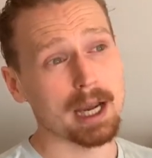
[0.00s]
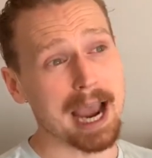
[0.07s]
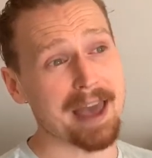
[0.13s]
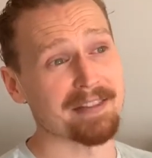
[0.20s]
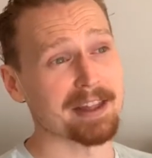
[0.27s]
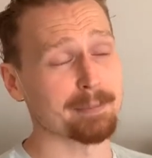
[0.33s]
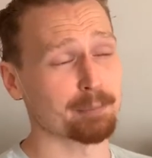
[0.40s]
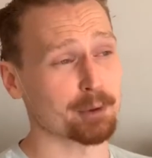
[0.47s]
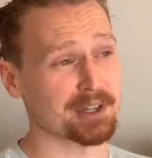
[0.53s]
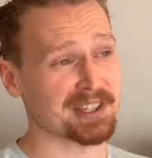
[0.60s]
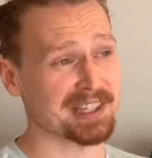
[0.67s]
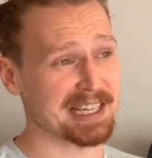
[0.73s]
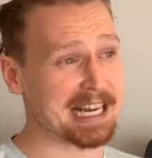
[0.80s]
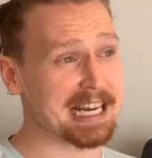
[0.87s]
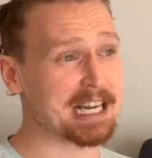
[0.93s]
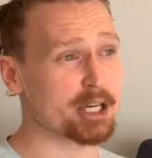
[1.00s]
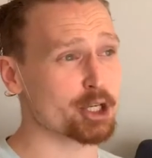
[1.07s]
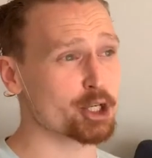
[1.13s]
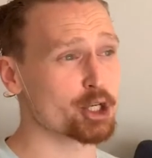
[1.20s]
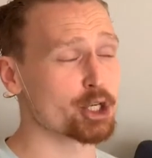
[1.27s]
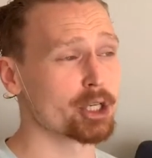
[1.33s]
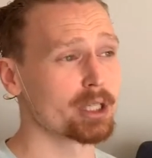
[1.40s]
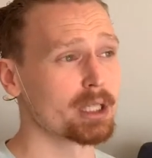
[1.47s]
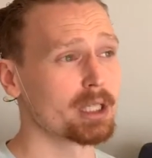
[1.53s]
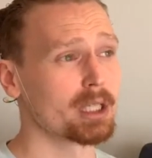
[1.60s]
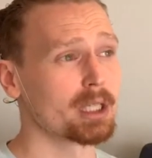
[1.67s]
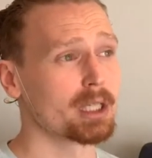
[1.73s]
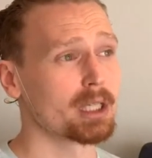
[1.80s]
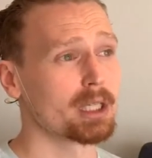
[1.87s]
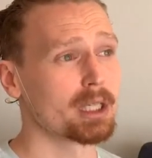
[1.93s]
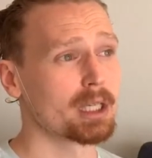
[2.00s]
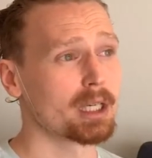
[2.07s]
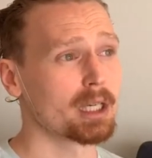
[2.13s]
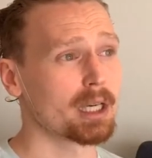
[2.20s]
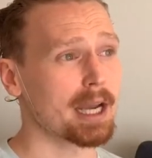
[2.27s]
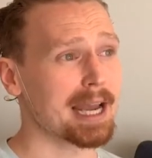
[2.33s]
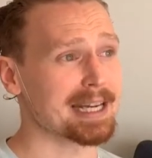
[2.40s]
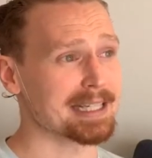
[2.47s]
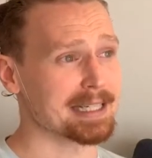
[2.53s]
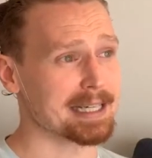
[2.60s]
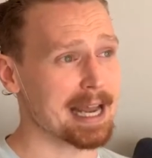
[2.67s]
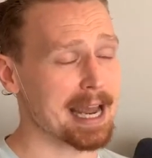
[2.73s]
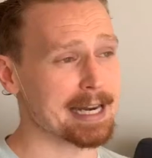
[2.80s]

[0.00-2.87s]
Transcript: And then Prestige and